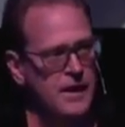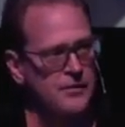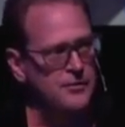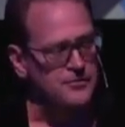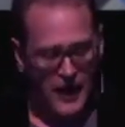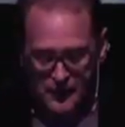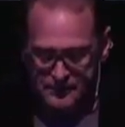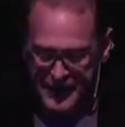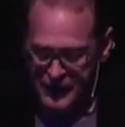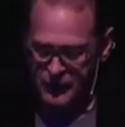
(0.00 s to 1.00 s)
The top
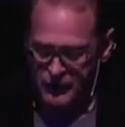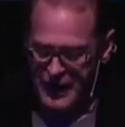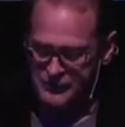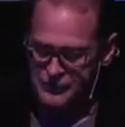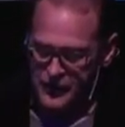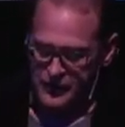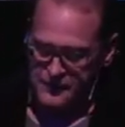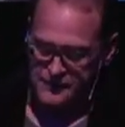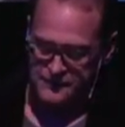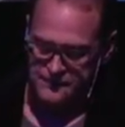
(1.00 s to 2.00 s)
paragraph there.
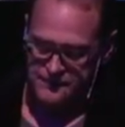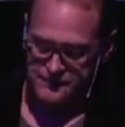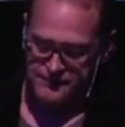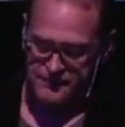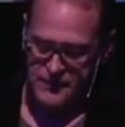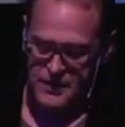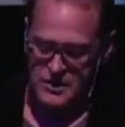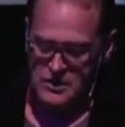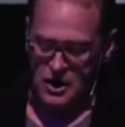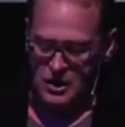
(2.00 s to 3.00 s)

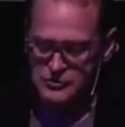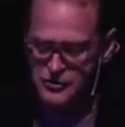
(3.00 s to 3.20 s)
Our